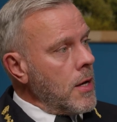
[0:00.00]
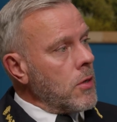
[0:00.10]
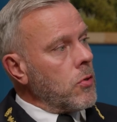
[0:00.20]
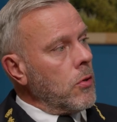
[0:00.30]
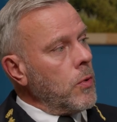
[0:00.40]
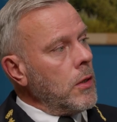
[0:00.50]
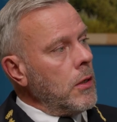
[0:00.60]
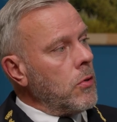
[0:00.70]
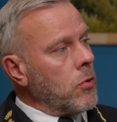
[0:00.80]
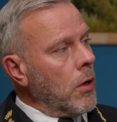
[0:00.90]
so we
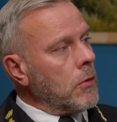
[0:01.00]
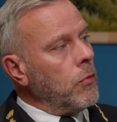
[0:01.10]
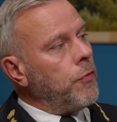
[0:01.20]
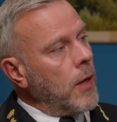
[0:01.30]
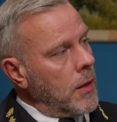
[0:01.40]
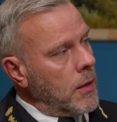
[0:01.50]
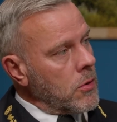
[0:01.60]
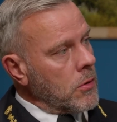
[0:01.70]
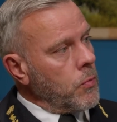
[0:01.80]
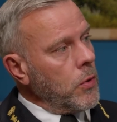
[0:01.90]
need to talk to
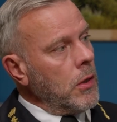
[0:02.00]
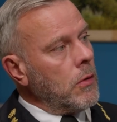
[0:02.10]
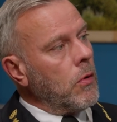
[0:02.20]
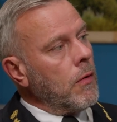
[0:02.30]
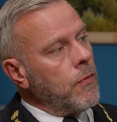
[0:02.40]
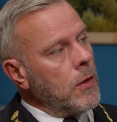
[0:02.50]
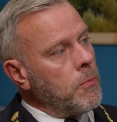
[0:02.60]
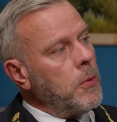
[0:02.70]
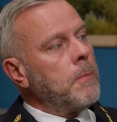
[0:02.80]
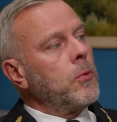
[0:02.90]
financiers we need to convince
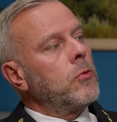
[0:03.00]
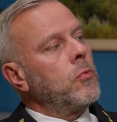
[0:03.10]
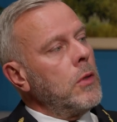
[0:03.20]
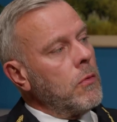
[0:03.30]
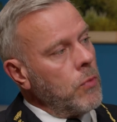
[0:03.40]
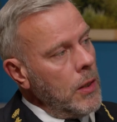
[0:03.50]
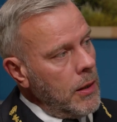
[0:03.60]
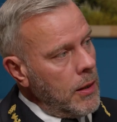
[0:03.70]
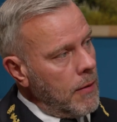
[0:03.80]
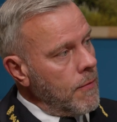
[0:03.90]
people to
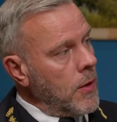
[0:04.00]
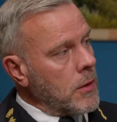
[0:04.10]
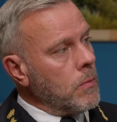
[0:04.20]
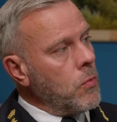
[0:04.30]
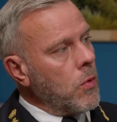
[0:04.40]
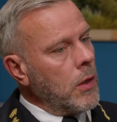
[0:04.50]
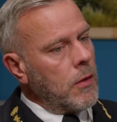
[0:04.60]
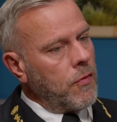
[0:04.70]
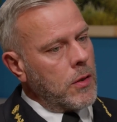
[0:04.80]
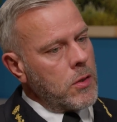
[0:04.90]
really invest more in
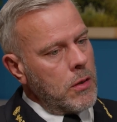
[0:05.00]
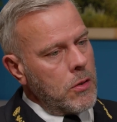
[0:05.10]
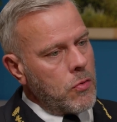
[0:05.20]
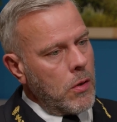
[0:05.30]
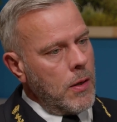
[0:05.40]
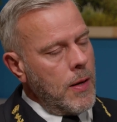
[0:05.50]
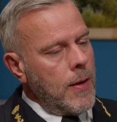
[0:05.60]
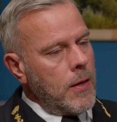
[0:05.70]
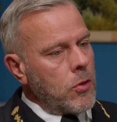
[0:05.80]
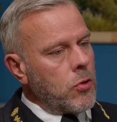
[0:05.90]
defense industry
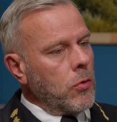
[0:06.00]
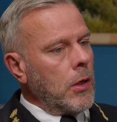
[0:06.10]
so